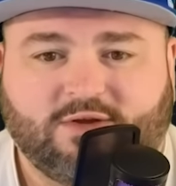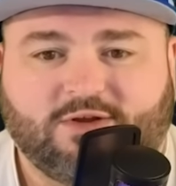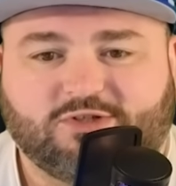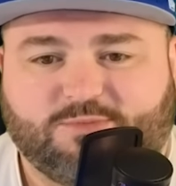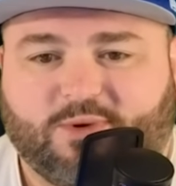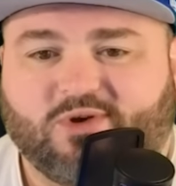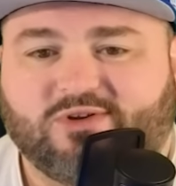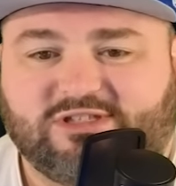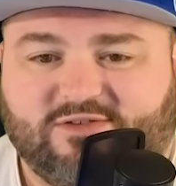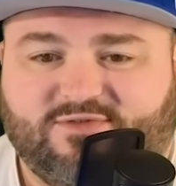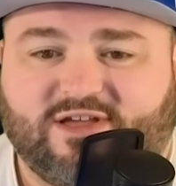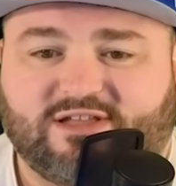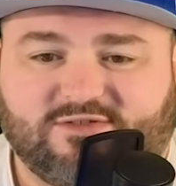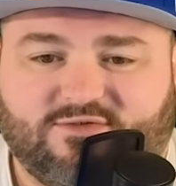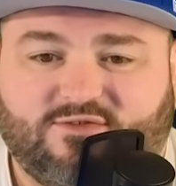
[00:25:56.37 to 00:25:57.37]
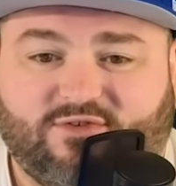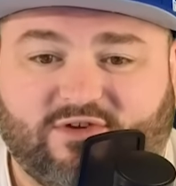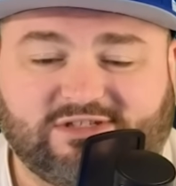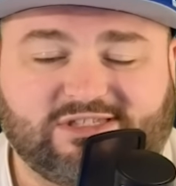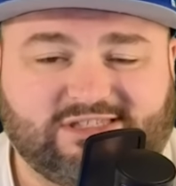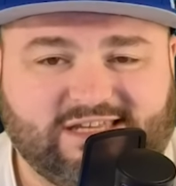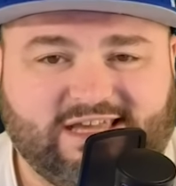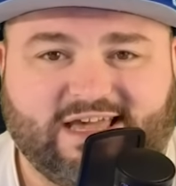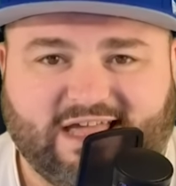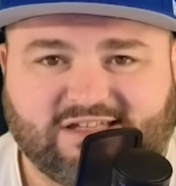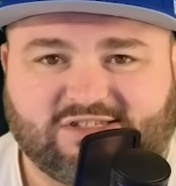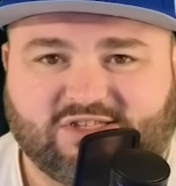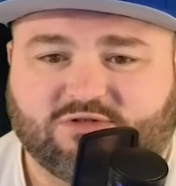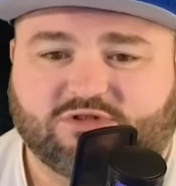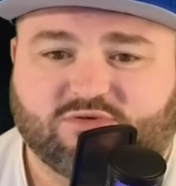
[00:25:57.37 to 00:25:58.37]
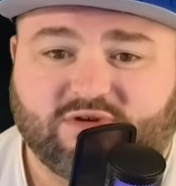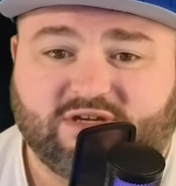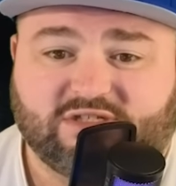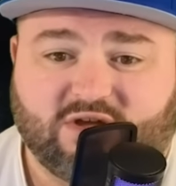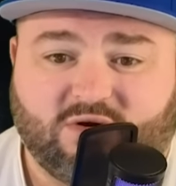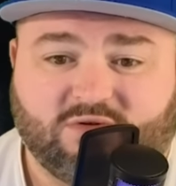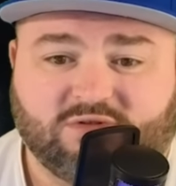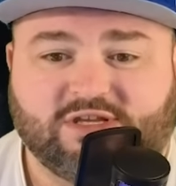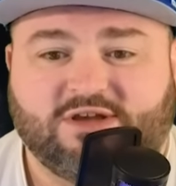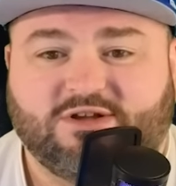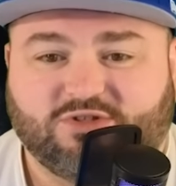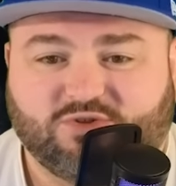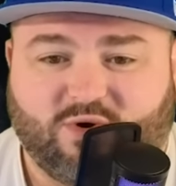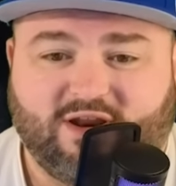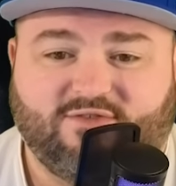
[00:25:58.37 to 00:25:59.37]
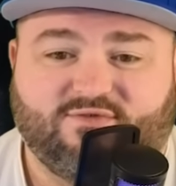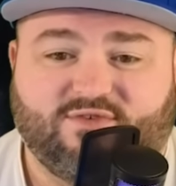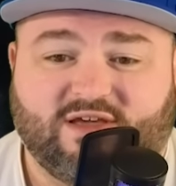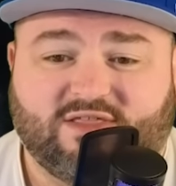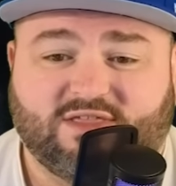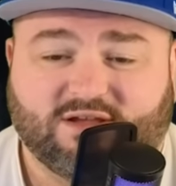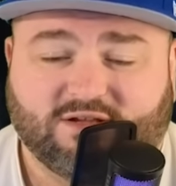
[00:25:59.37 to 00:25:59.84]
Spurs defensive efficiency against those three zones, 25th,